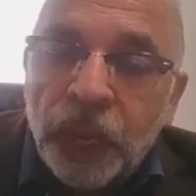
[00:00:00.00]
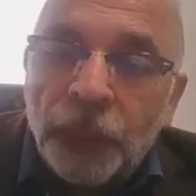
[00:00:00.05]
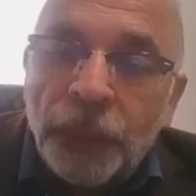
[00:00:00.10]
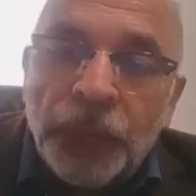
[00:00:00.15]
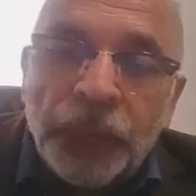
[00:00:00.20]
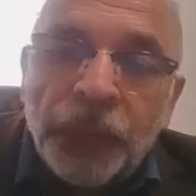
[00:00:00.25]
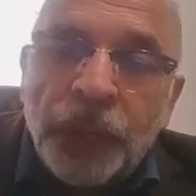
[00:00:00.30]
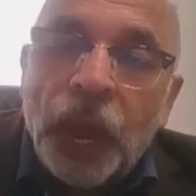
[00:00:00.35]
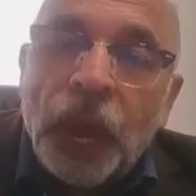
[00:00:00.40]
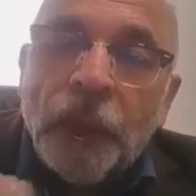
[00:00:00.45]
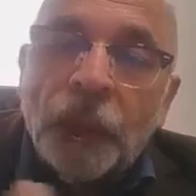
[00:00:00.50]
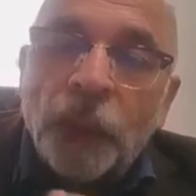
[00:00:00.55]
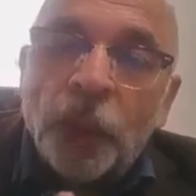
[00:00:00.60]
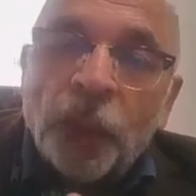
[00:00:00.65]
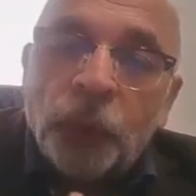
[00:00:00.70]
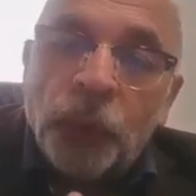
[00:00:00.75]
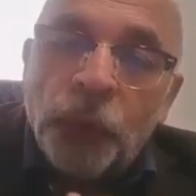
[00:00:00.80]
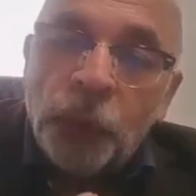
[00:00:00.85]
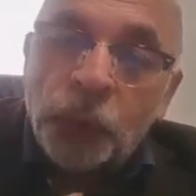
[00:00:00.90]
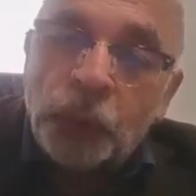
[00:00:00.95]
But I'm
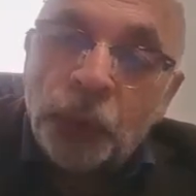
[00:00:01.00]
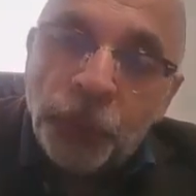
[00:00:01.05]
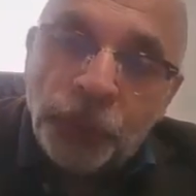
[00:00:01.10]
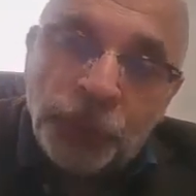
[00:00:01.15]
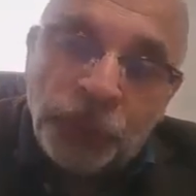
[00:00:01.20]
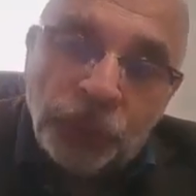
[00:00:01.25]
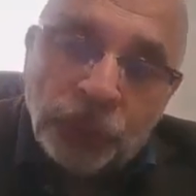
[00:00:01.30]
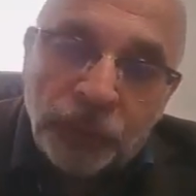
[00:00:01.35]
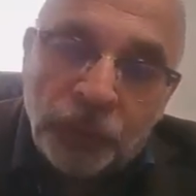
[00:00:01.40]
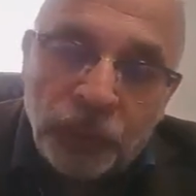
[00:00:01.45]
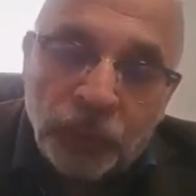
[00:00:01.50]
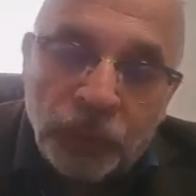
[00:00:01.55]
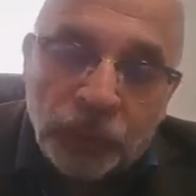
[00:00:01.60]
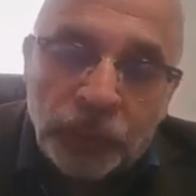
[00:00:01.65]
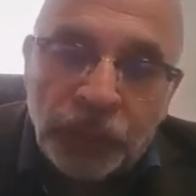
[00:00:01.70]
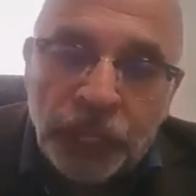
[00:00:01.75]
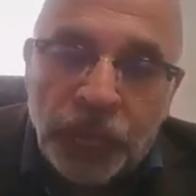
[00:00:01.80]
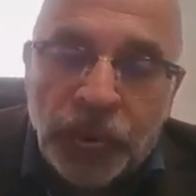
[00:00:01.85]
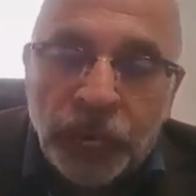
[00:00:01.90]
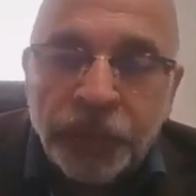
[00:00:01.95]
not going to push you
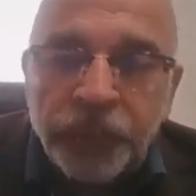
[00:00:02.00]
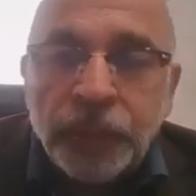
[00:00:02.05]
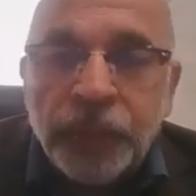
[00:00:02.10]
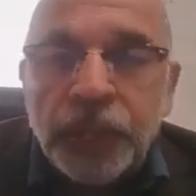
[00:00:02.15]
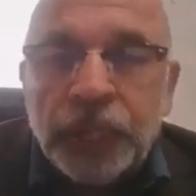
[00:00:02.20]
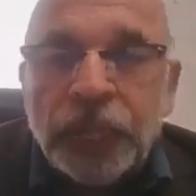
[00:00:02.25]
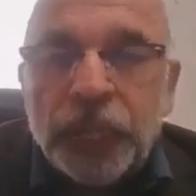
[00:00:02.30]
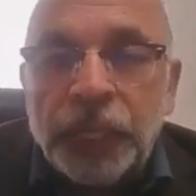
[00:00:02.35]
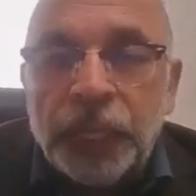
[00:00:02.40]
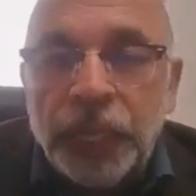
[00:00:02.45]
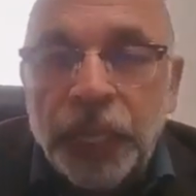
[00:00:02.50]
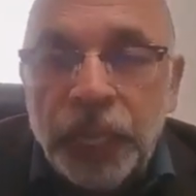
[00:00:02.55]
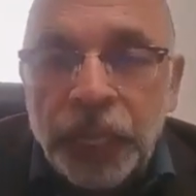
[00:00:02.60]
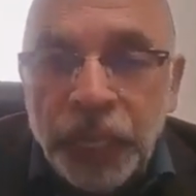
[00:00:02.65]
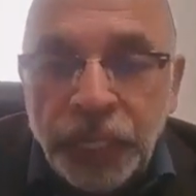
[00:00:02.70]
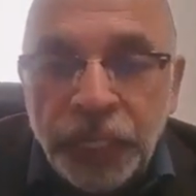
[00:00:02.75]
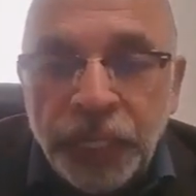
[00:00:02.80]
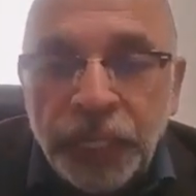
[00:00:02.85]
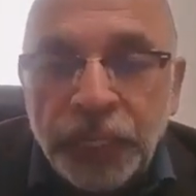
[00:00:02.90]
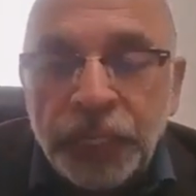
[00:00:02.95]
on that in
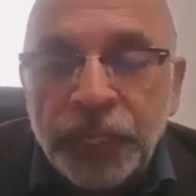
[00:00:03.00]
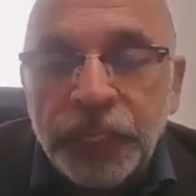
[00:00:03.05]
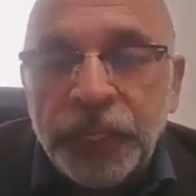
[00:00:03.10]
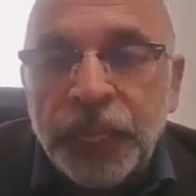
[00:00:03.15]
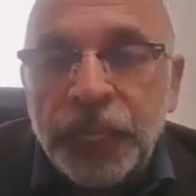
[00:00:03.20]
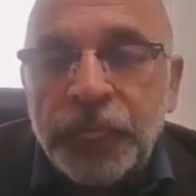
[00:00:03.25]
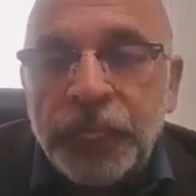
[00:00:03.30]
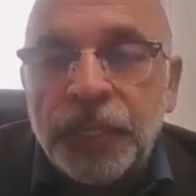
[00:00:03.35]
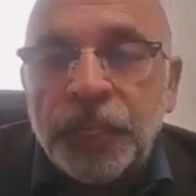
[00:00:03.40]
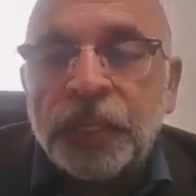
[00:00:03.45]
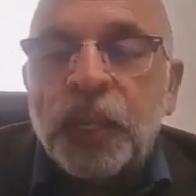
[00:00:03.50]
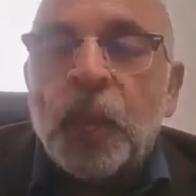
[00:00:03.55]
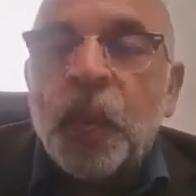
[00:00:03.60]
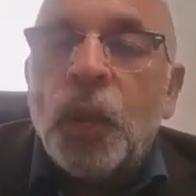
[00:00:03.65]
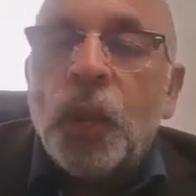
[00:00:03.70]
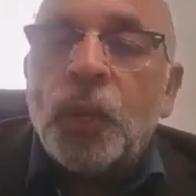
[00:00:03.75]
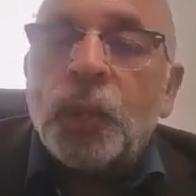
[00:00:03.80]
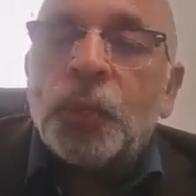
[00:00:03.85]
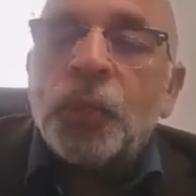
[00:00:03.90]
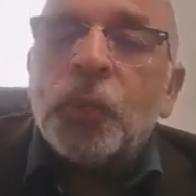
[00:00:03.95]
initial stages.
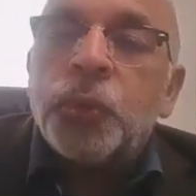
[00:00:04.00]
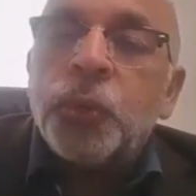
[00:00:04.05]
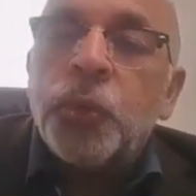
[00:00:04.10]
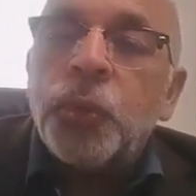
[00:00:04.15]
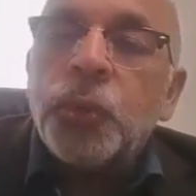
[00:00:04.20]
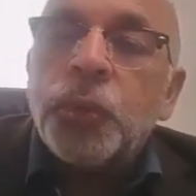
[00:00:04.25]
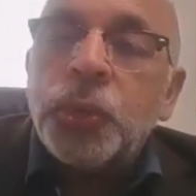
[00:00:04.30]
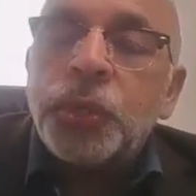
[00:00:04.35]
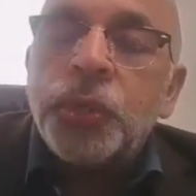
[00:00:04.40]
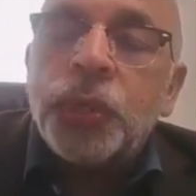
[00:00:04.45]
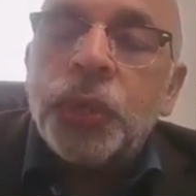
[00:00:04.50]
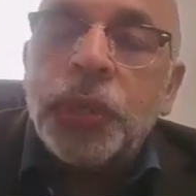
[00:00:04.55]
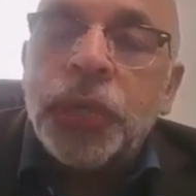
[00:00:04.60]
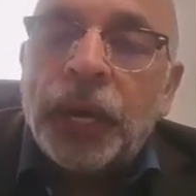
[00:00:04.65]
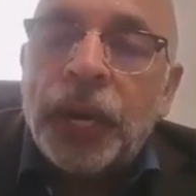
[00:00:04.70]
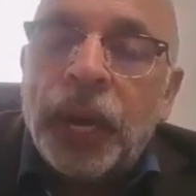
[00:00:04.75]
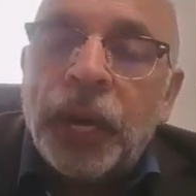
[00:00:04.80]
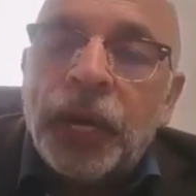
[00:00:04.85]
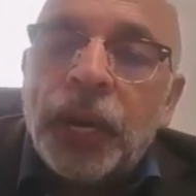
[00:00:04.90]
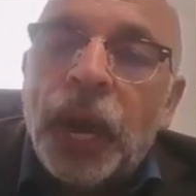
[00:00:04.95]
So toast your
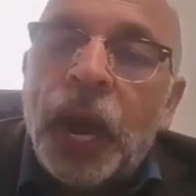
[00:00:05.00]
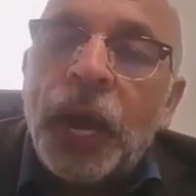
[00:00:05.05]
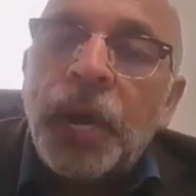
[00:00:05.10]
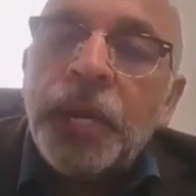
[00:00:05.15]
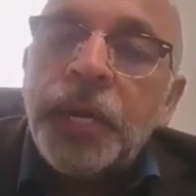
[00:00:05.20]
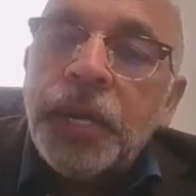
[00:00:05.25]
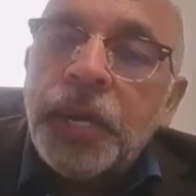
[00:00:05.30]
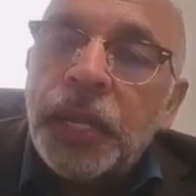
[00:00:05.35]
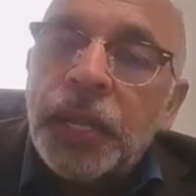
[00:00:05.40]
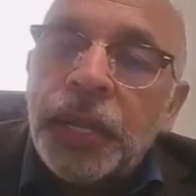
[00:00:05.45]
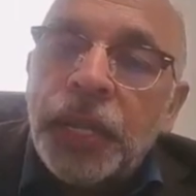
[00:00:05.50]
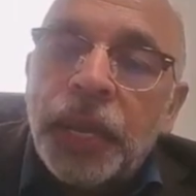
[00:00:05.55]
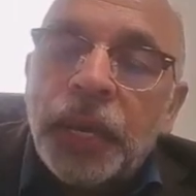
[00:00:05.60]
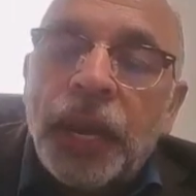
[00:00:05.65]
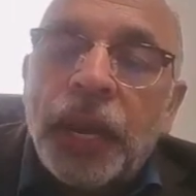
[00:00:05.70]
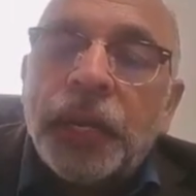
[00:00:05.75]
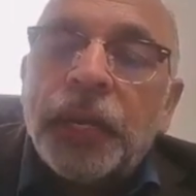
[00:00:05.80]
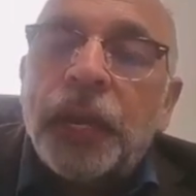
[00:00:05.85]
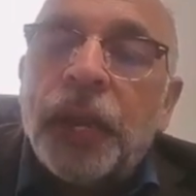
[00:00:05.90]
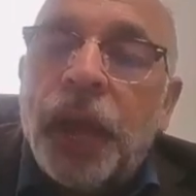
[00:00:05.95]
grain until they
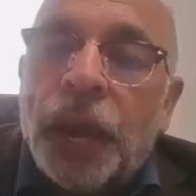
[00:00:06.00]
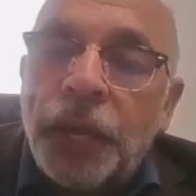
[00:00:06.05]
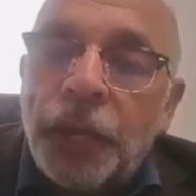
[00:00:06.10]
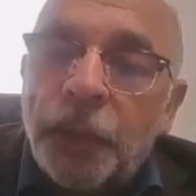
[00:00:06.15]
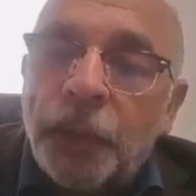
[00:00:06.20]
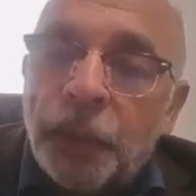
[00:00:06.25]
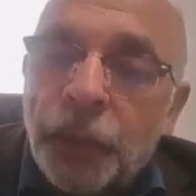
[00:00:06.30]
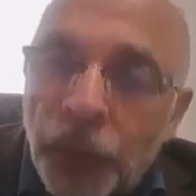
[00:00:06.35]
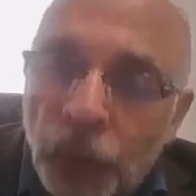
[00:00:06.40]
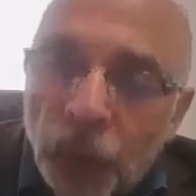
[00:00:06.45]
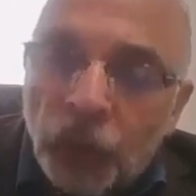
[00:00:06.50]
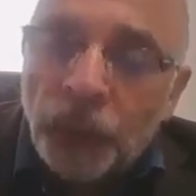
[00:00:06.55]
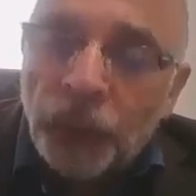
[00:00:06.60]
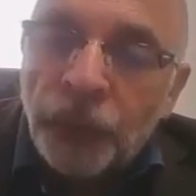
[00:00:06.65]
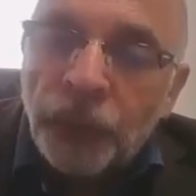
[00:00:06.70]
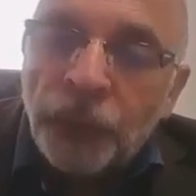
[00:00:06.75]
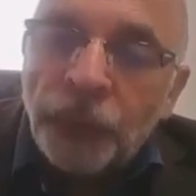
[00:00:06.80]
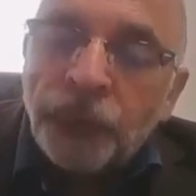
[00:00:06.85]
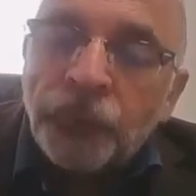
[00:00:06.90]
get light brown.